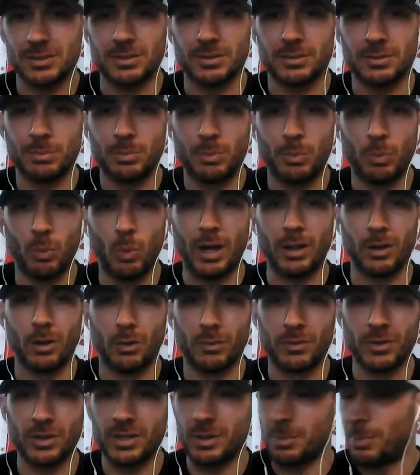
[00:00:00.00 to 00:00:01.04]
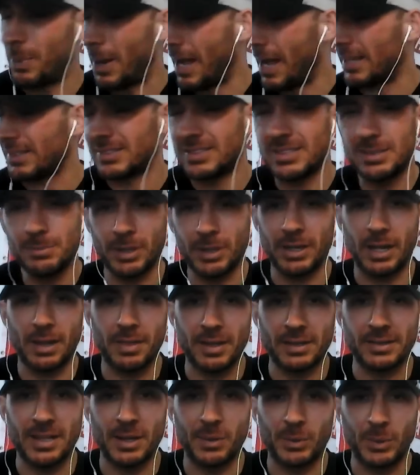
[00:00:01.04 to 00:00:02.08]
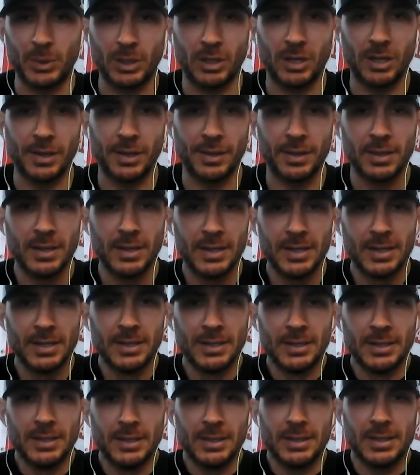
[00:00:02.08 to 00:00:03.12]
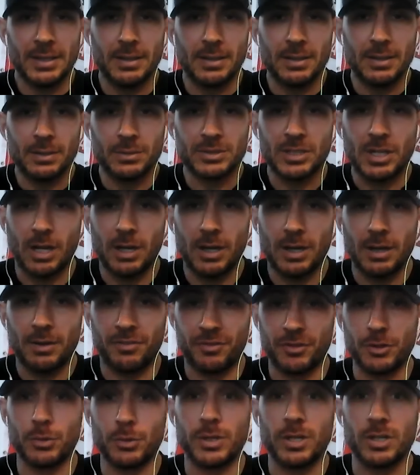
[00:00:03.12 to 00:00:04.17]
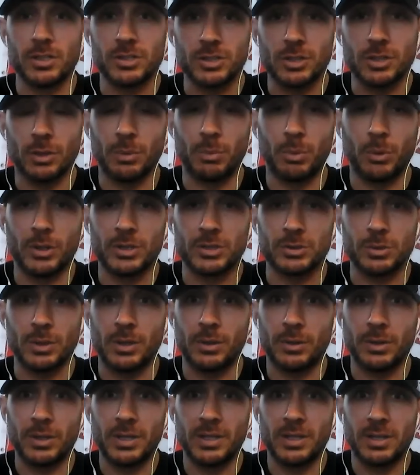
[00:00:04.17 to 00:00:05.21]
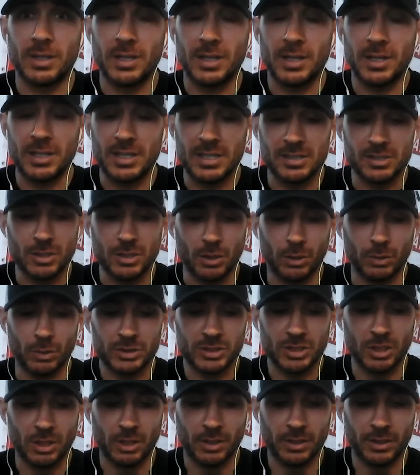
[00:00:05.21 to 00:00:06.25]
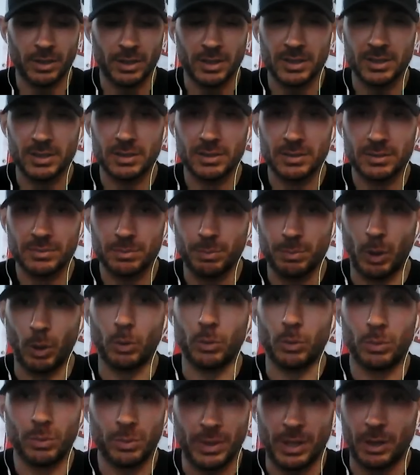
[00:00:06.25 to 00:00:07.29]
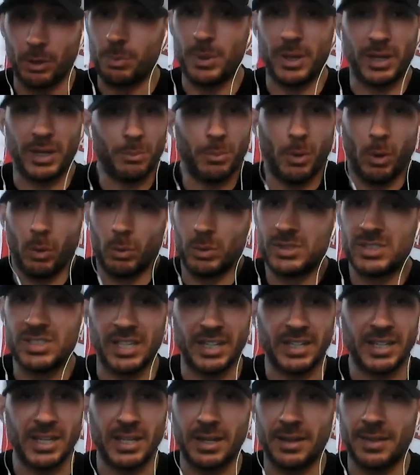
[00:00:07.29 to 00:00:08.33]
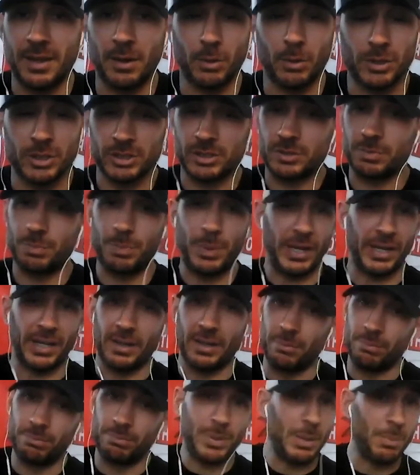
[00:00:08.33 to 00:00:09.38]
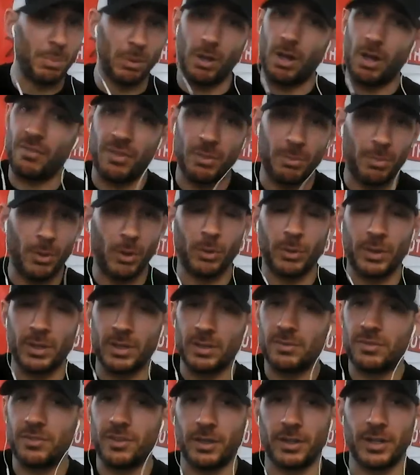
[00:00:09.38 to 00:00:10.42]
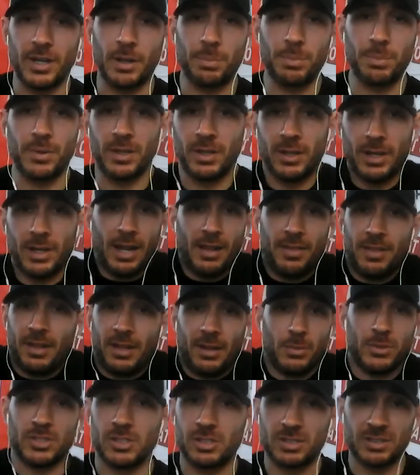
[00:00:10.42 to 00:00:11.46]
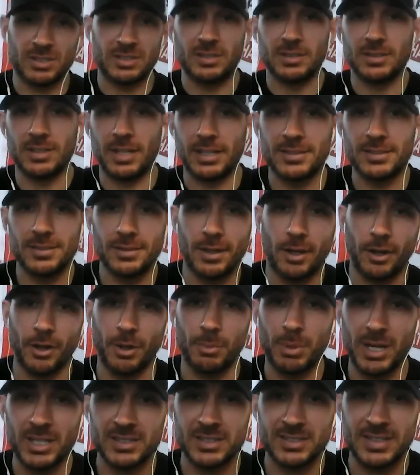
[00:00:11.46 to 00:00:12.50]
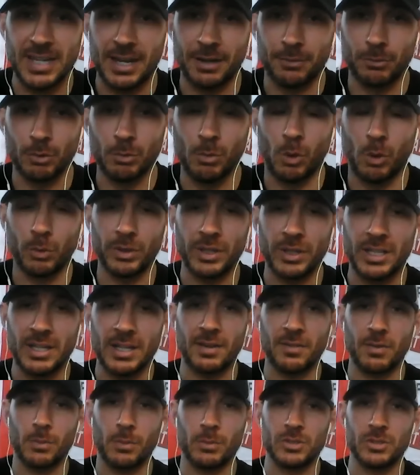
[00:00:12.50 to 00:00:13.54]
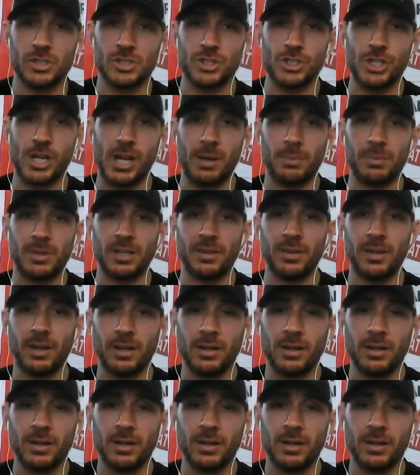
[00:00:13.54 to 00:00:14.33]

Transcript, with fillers: Whoa. Well over capacity, but I think they were on. It was a few years ago, the boys were out in the East Coast on the boat when a boat was sinking, and they were just picking people off the boat and filling up the, I think it was just like on a bus, standing room only, and everyone was just jammed in